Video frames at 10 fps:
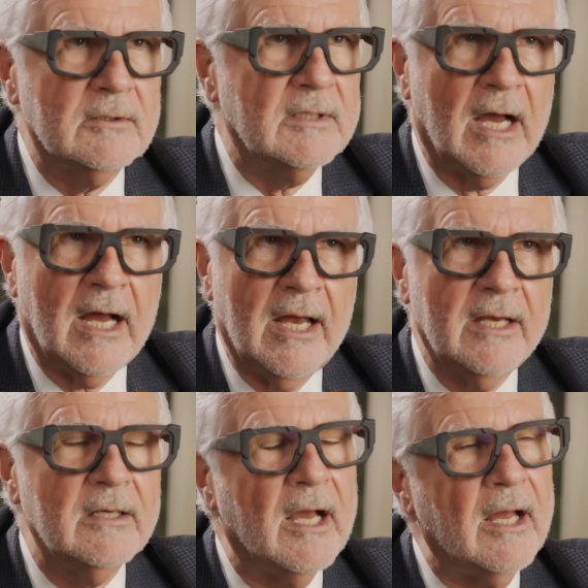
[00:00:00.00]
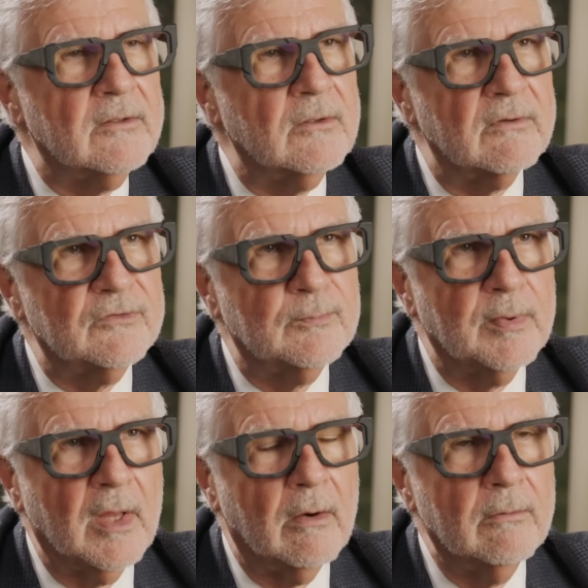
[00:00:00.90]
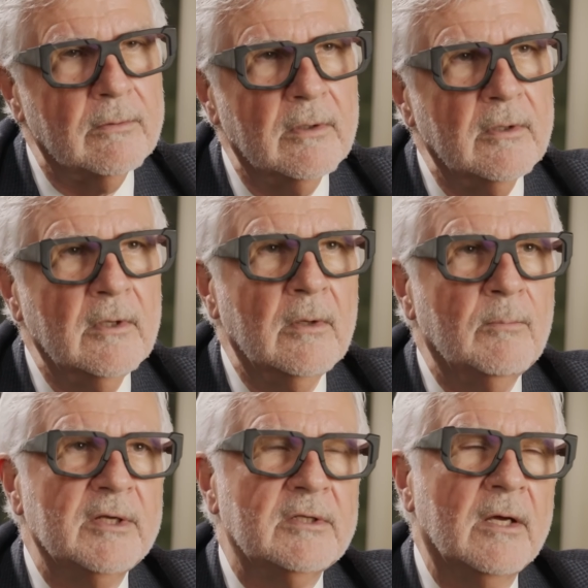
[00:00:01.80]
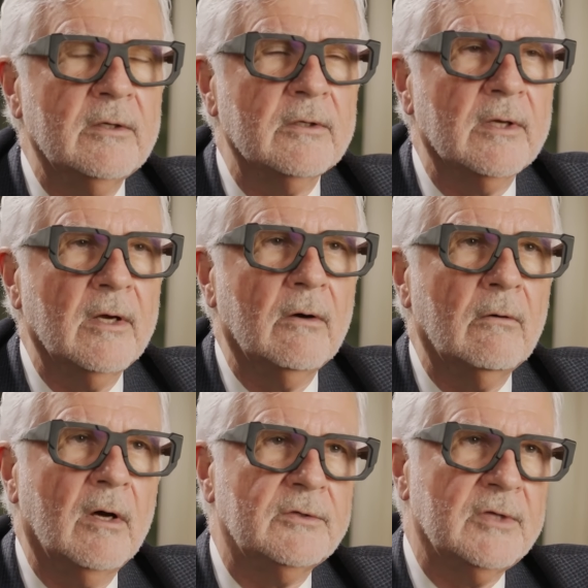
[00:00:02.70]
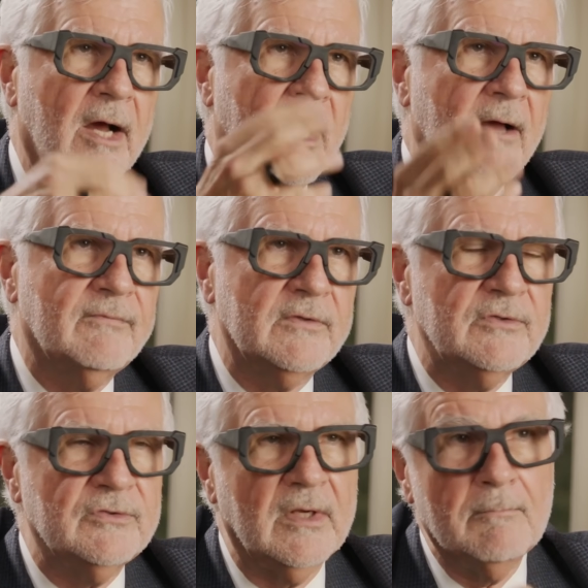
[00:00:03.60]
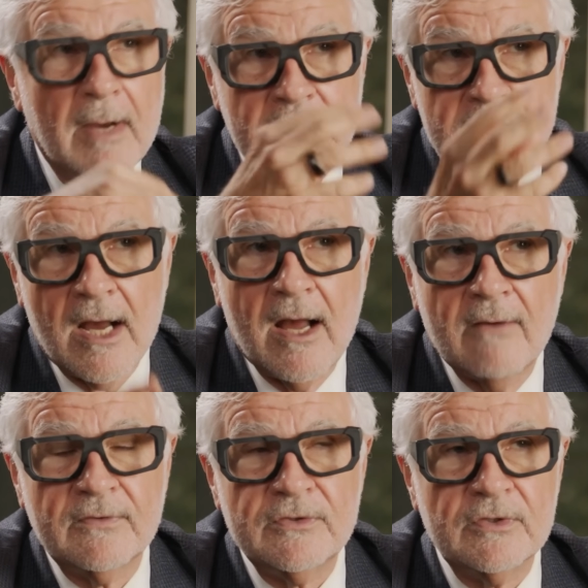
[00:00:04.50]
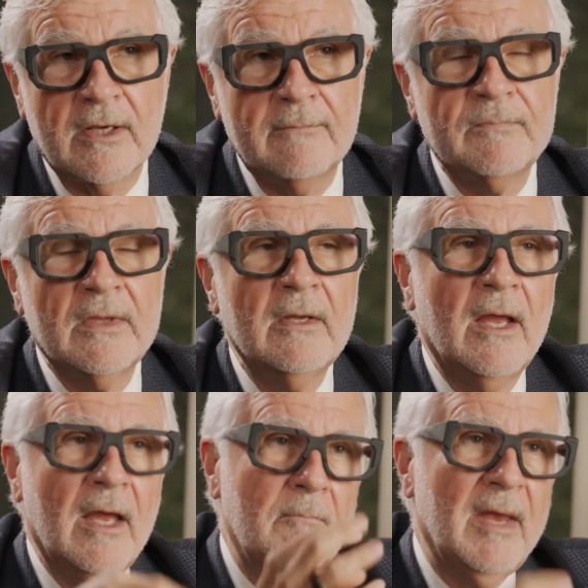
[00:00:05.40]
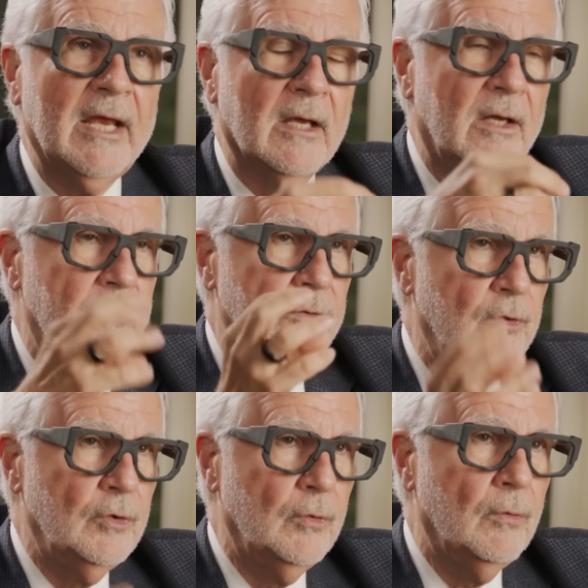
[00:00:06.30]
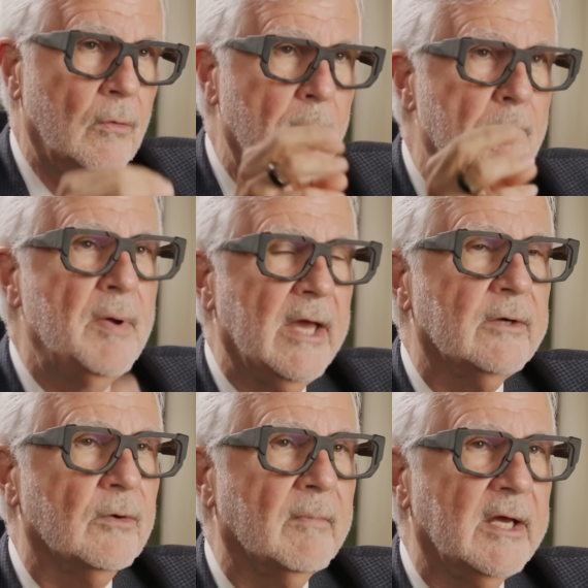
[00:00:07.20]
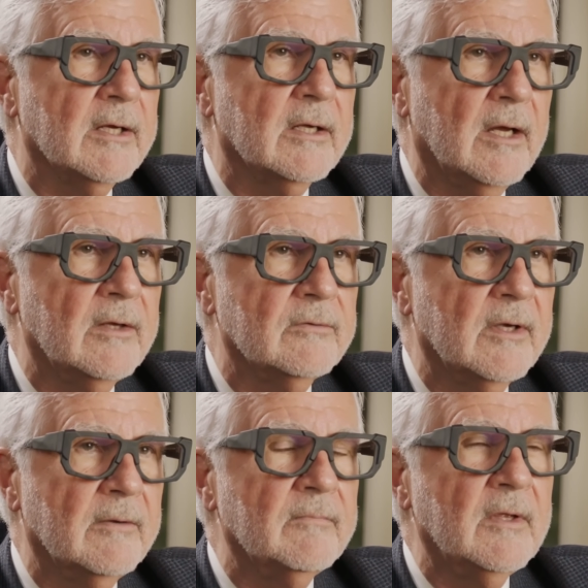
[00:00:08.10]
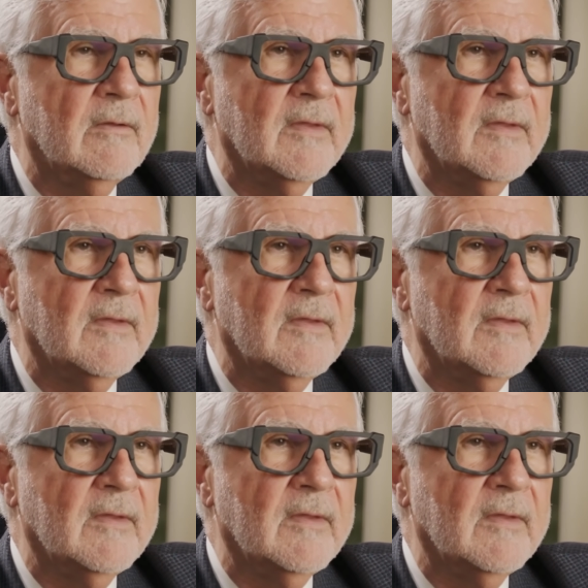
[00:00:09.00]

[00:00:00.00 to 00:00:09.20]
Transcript: to die, not to explode, but to undergo autophagy, mitophagy, and make a new, better mitochondria. And